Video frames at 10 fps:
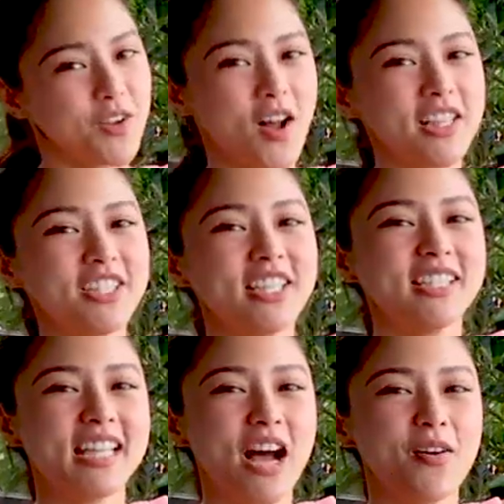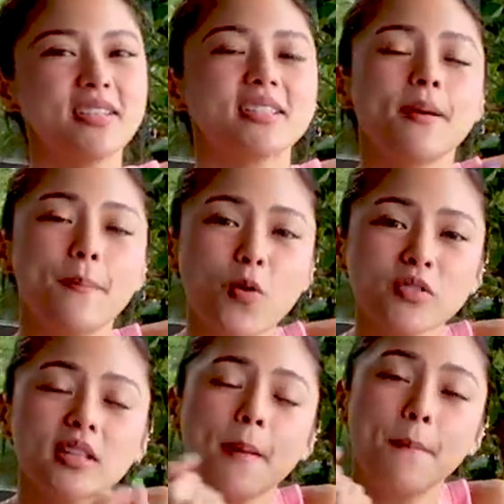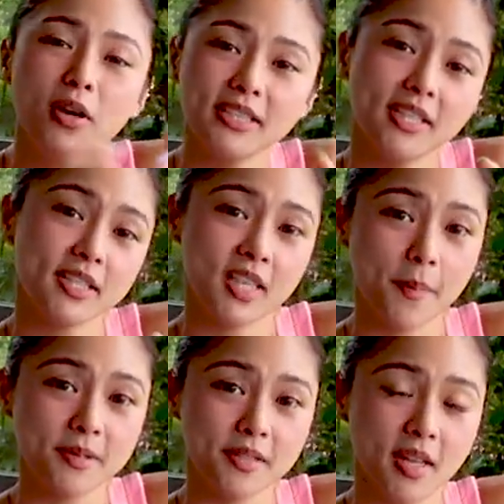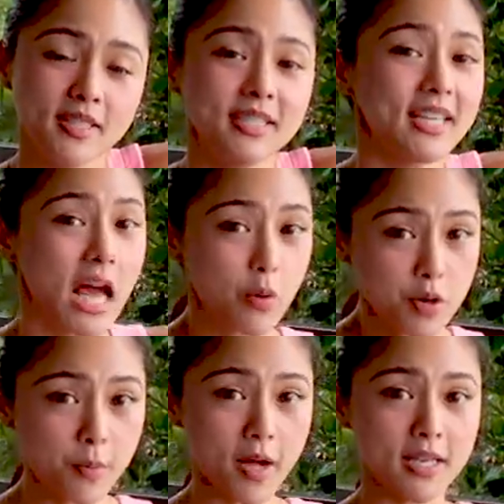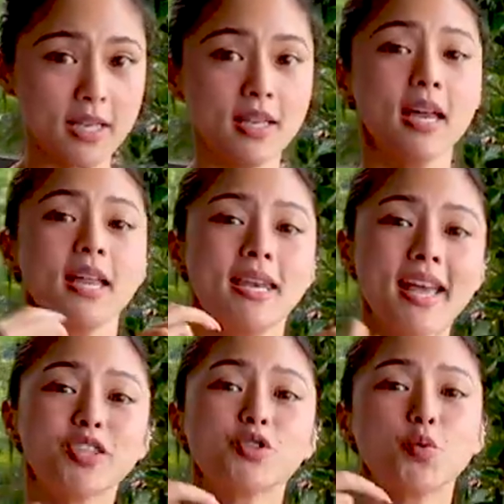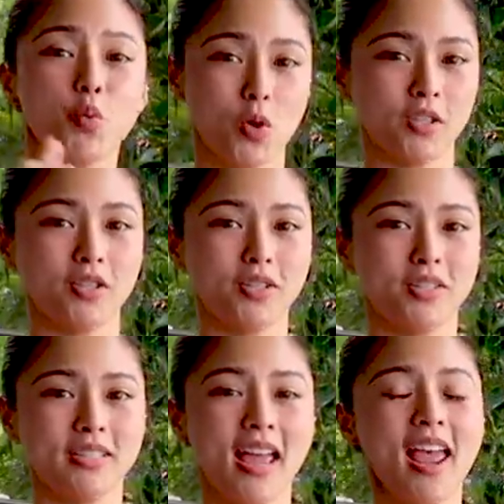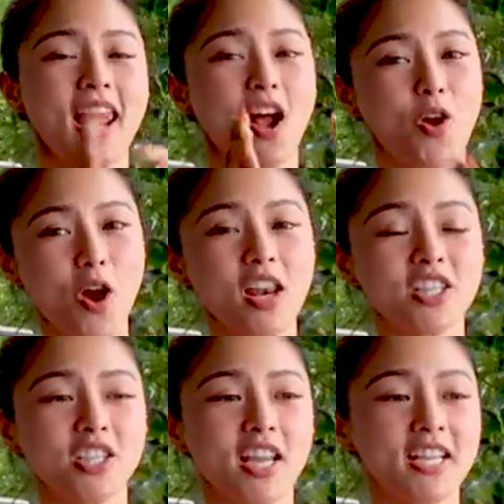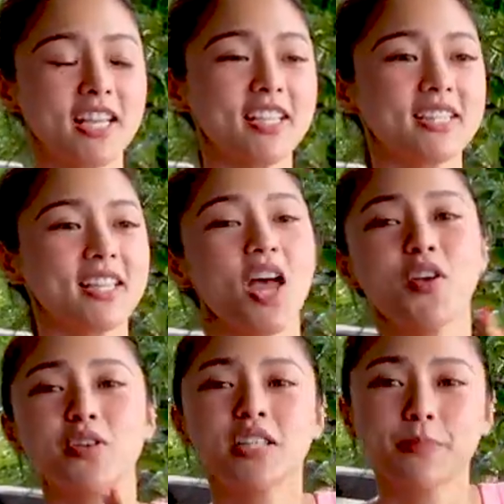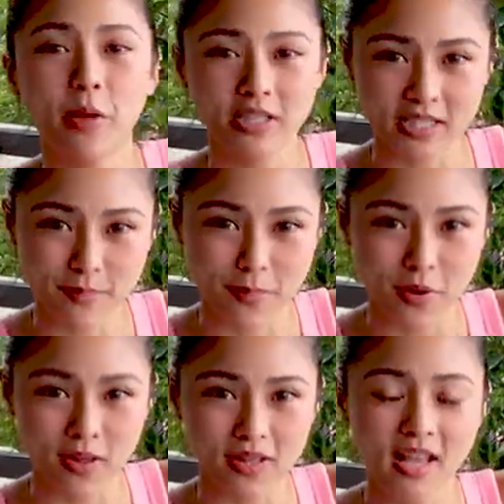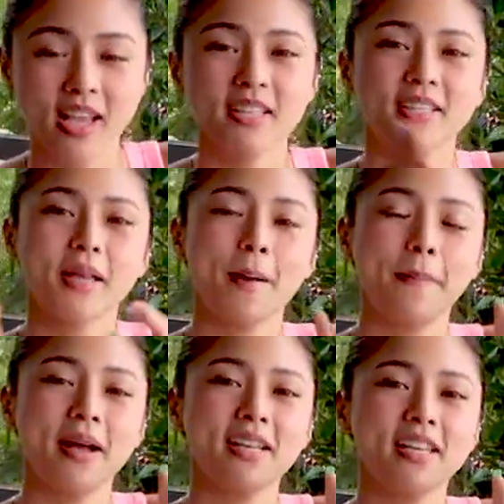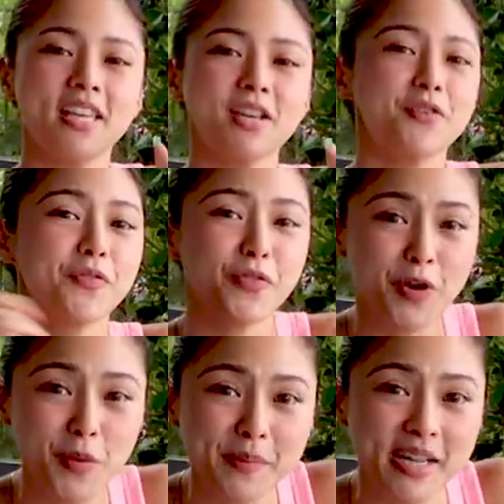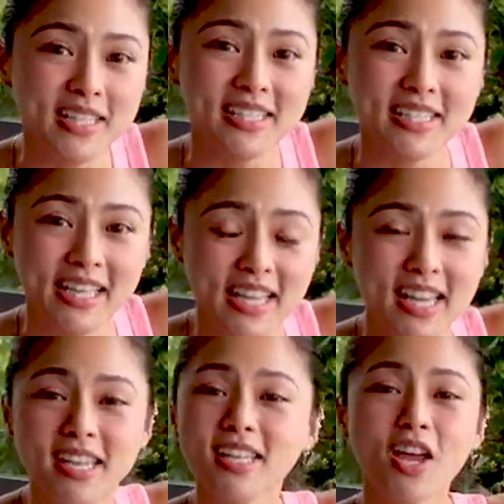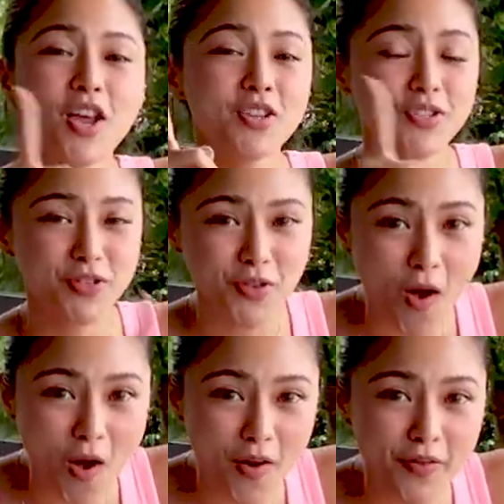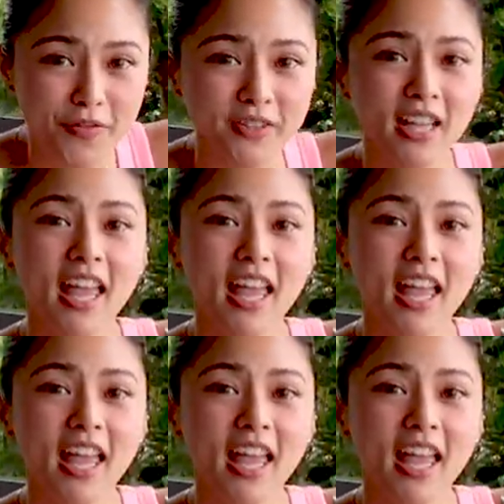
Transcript: the collagen daw is the most abundant substance in our body next to water. Dahil ang collagen is responsible sa pagiging firm ng skin, soft,